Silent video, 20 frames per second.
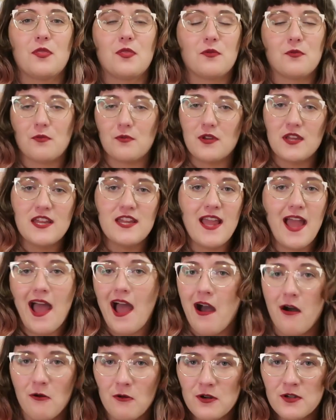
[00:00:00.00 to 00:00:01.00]
3
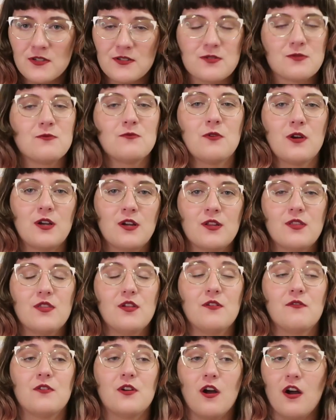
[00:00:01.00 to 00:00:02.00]
hours worth
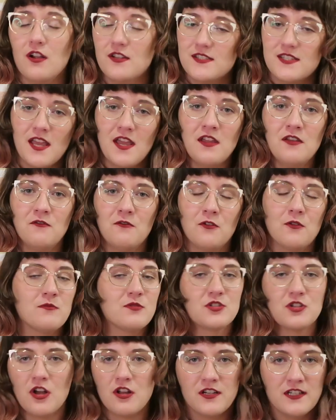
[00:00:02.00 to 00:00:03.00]
of content from
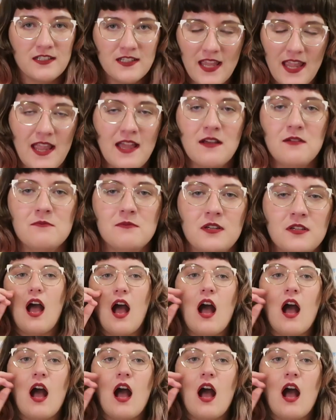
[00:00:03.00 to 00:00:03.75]
Shawn and Cam.